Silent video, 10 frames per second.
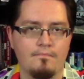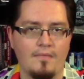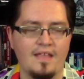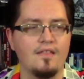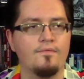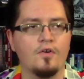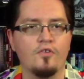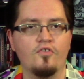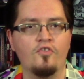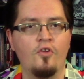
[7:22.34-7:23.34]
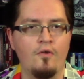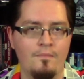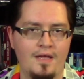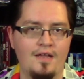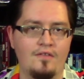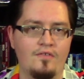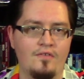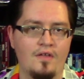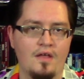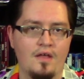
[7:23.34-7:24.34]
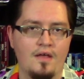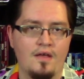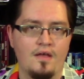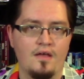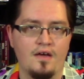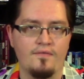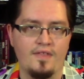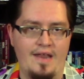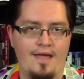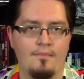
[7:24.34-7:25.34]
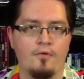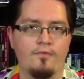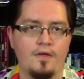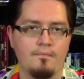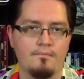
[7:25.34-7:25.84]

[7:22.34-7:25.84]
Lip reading: In the first 2 minutes of the damn movie.